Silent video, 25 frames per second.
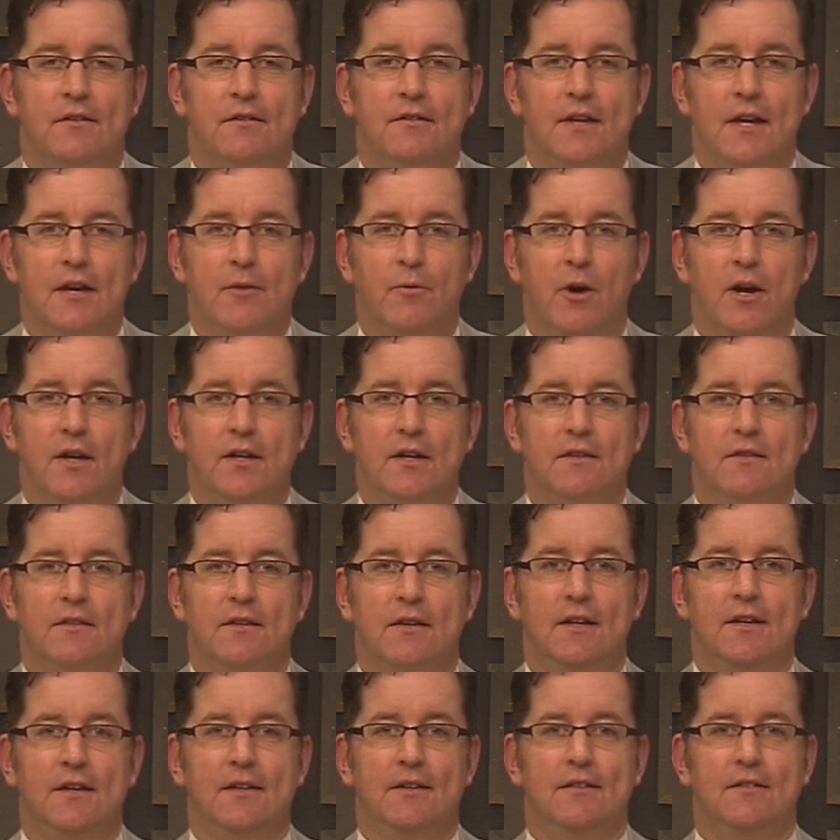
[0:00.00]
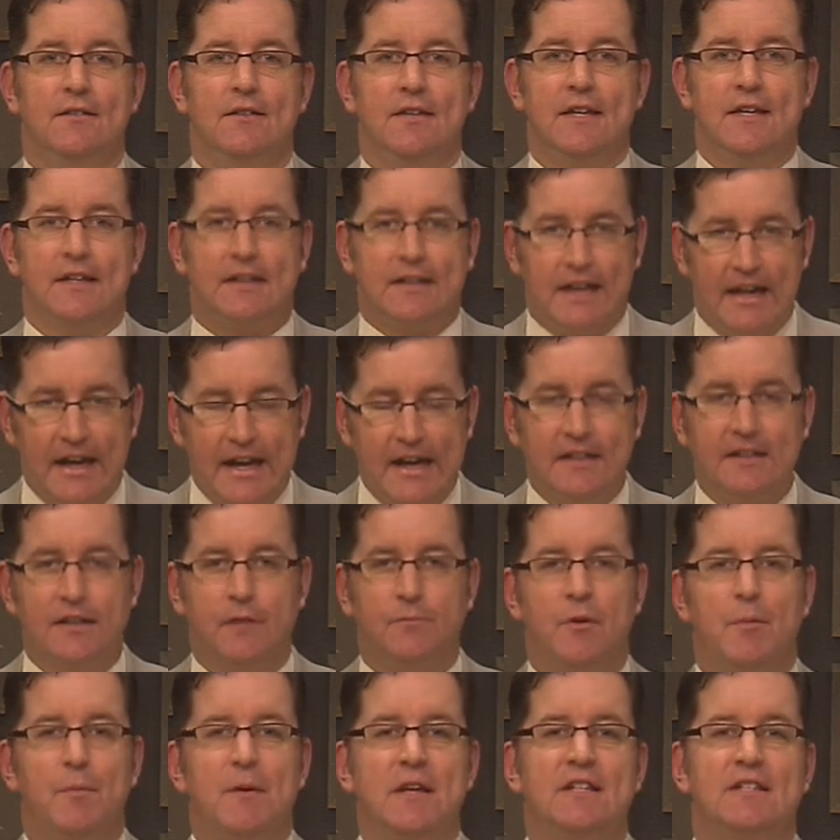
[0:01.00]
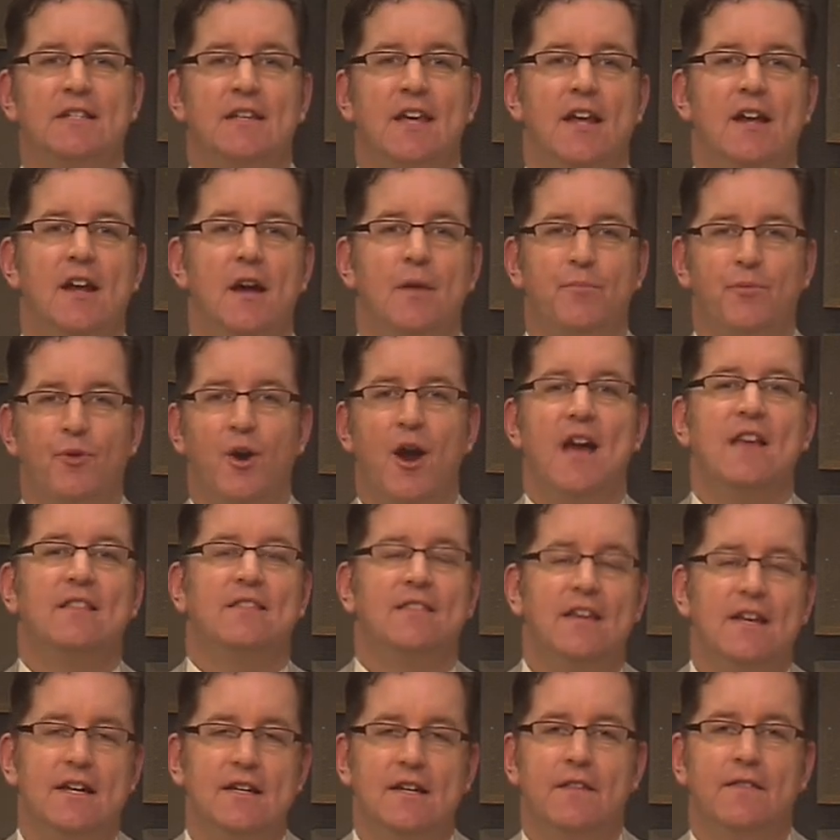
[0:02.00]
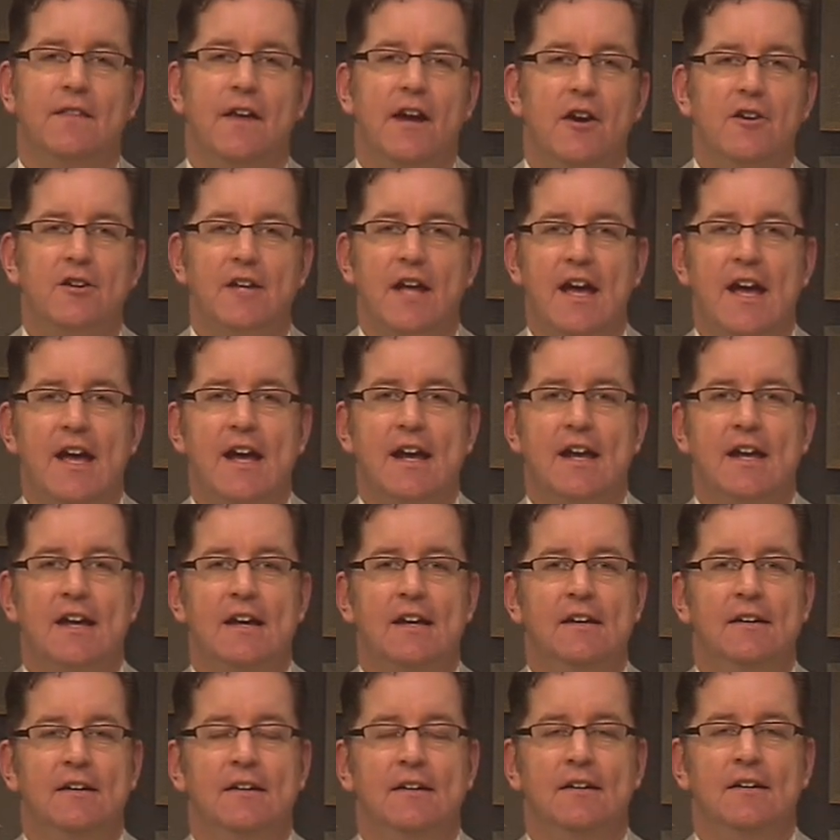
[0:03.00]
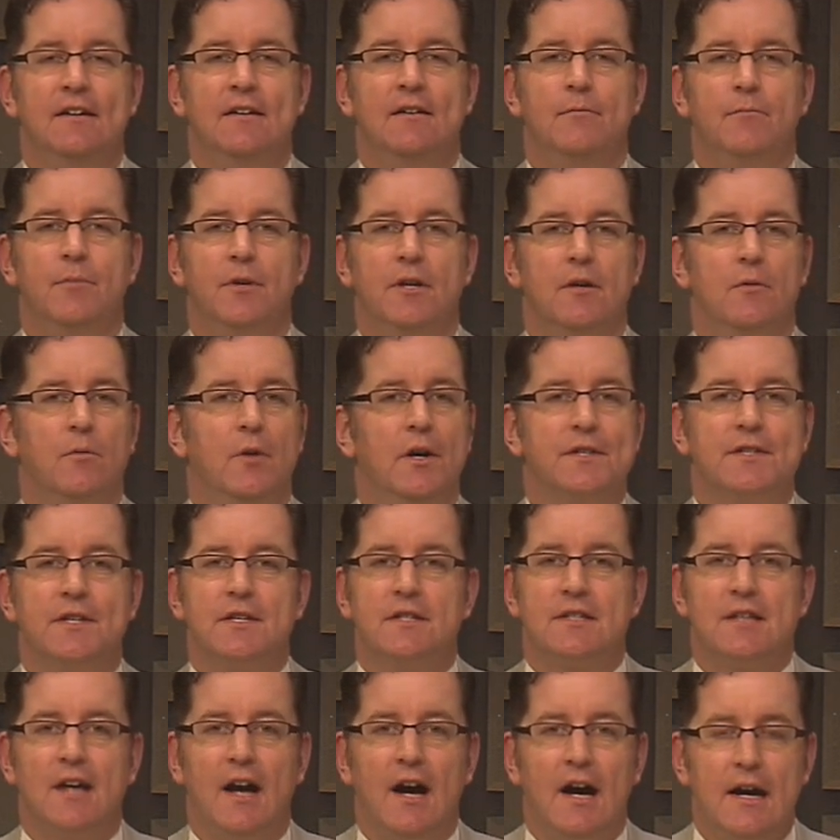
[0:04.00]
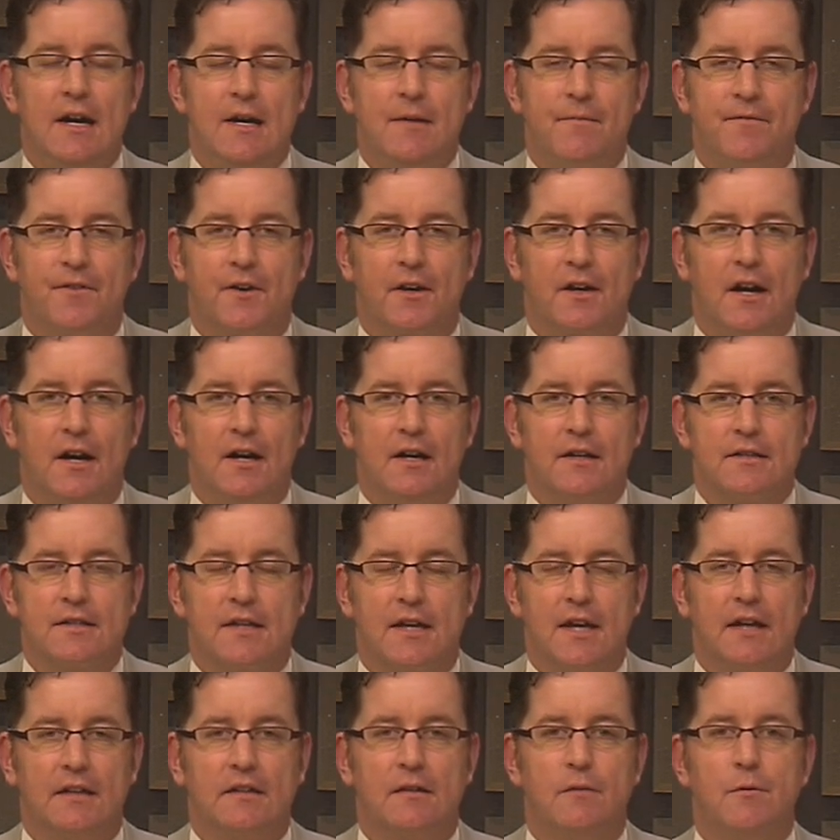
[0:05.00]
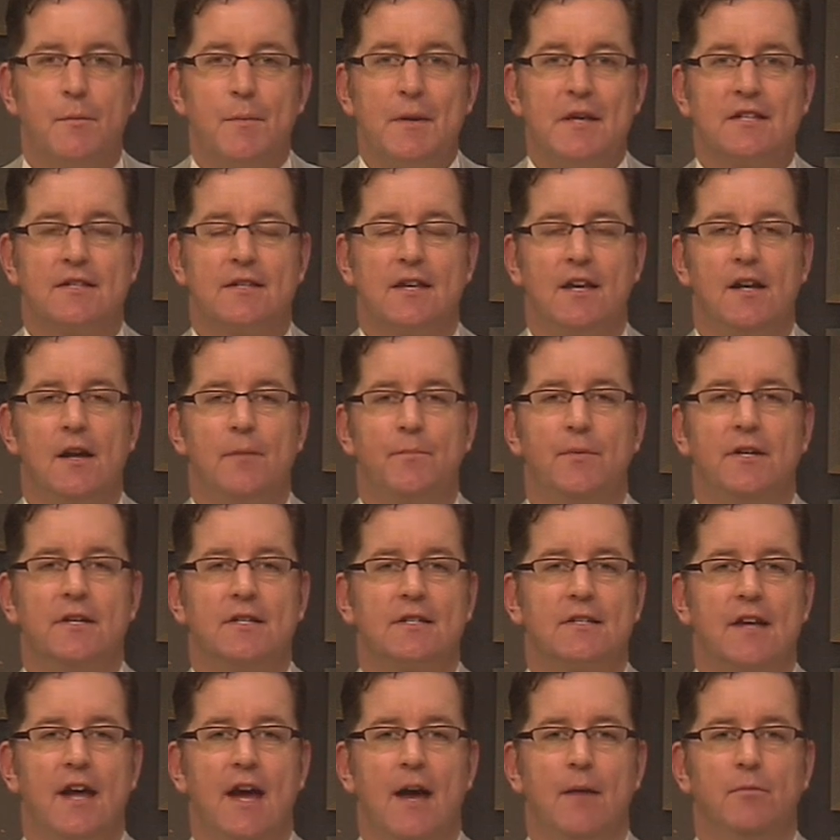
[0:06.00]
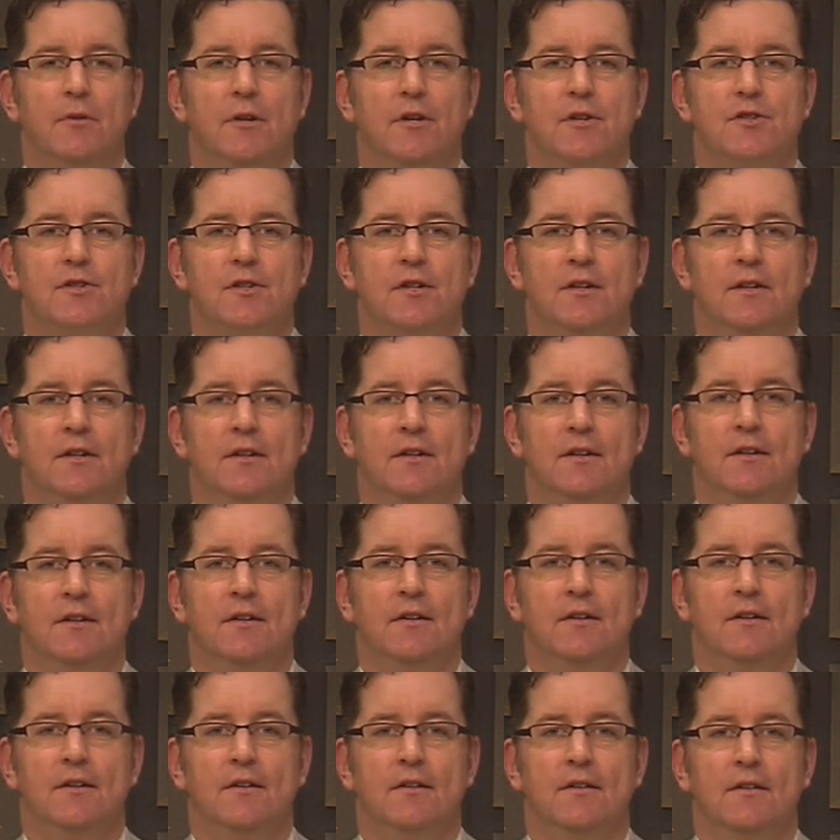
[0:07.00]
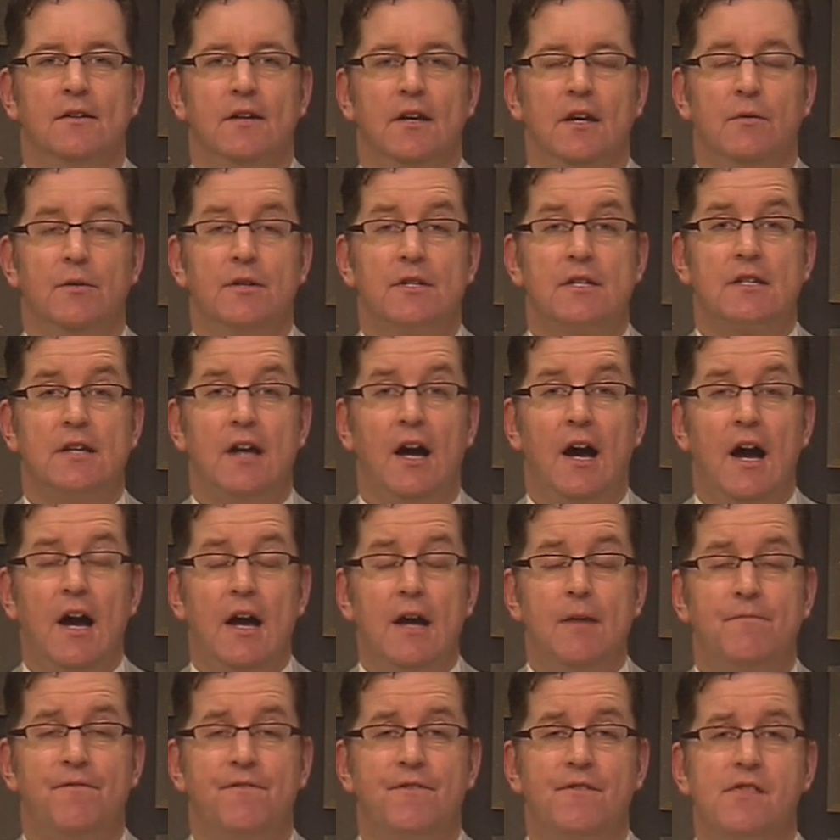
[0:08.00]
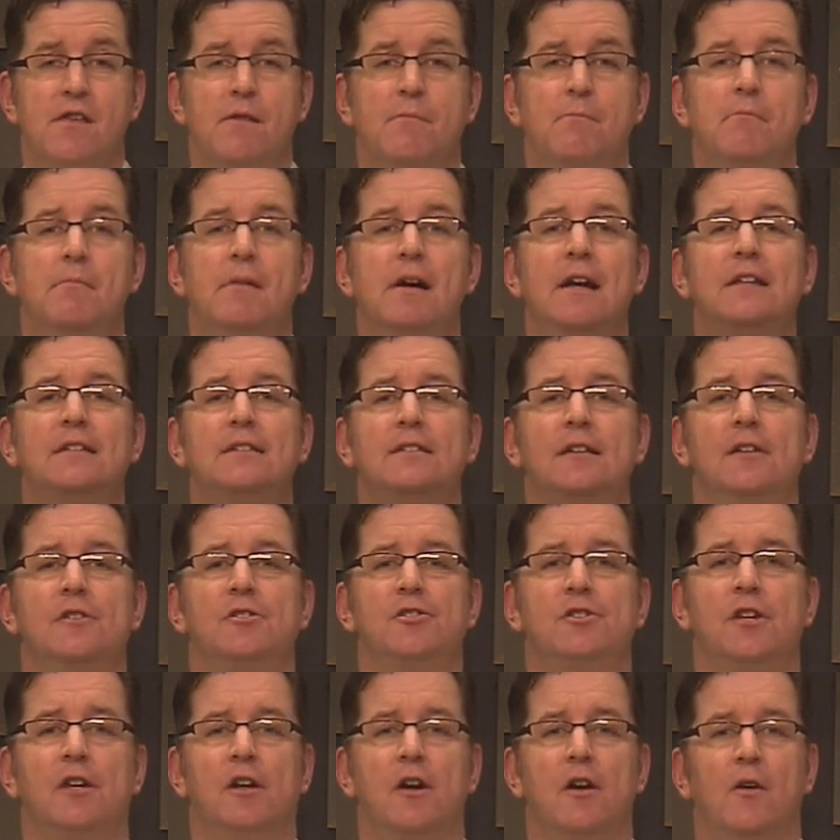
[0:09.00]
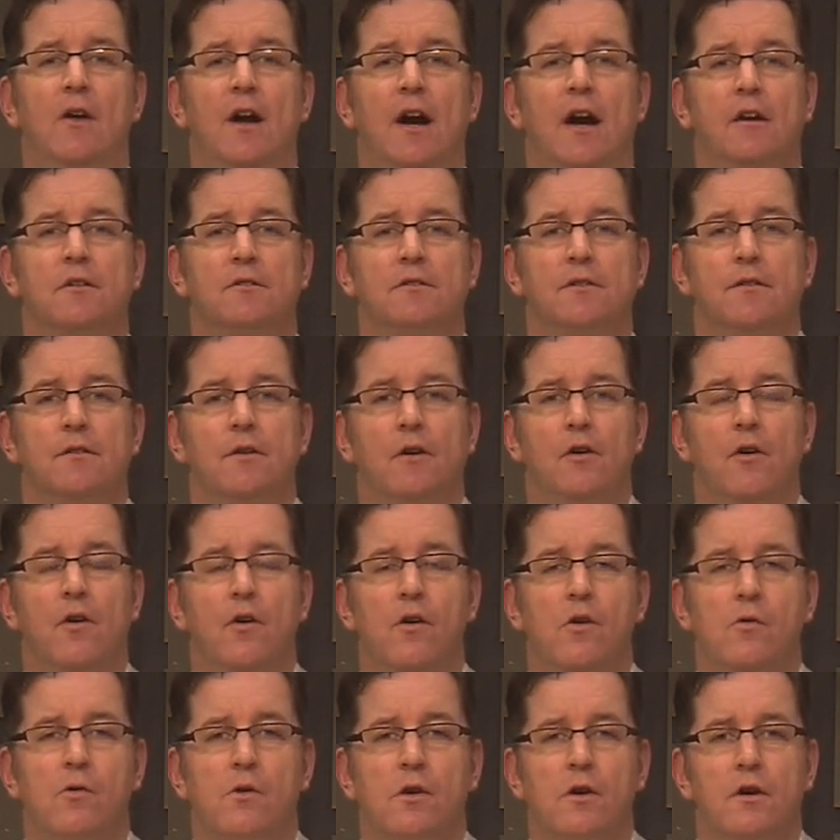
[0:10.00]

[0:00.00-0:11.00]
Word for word: They wanted the kingdom to be set up right then in their day. But it wasn't time for God's kingdom to be set up and established. It was time for the message to go out to the whole